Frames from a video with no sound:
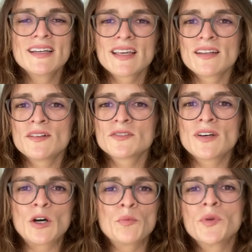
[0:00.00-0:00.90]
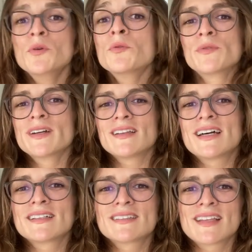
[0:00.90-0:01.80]
can also help you
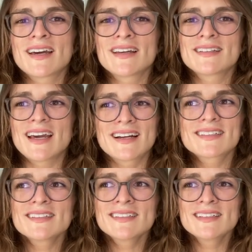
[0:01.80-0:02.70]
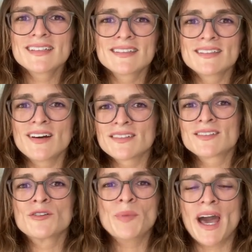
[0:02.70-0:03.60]
realize that actually it's not
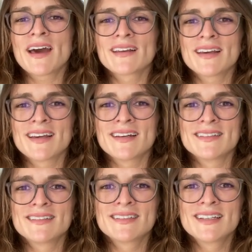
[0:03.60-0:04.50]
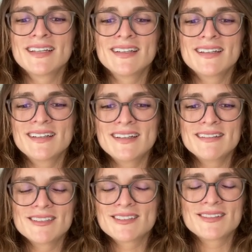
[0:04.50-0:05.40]
so bad and
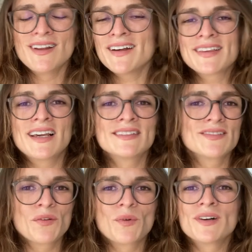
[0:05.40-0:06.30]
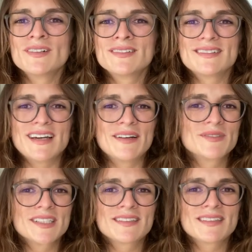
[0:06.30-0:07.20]
it's not the end of the world. I'm
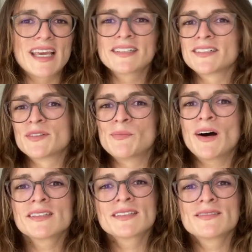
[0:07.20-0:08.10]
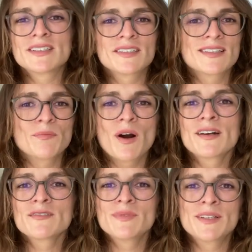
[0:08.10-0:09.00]
just H I V positive, it's just a
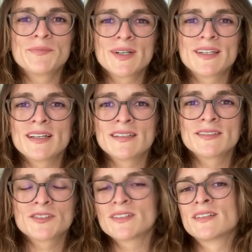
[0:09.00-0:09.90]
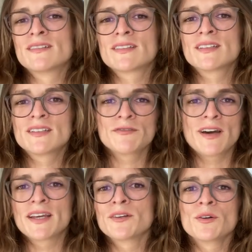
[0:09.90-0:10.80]
part of me, but it shouldn't
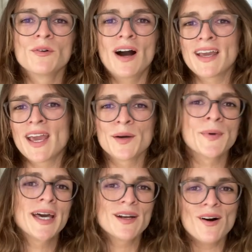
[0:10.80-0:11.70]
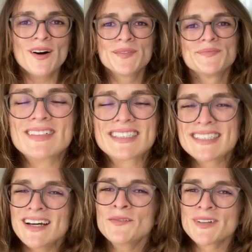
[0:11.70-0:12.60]
define who I am at all. Which
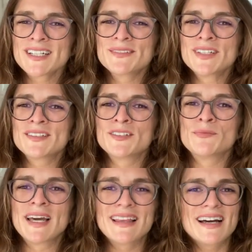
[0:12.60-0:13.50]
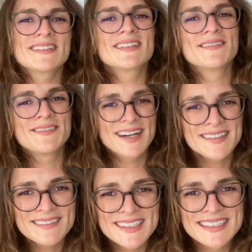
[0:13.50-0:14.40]
now brings me to my last and
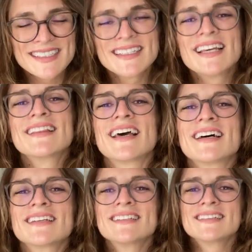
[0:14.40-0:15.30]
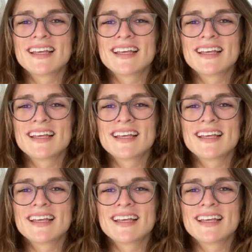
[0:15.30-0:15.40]
final reason, and that is